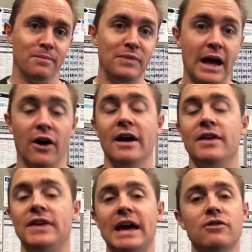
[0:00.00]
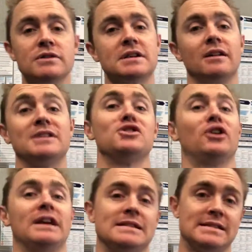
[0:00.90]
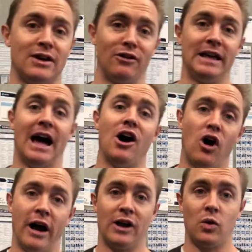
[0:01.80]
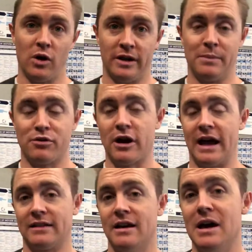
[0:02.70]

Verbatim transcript: Now, the end result is not necessarily a high quality product,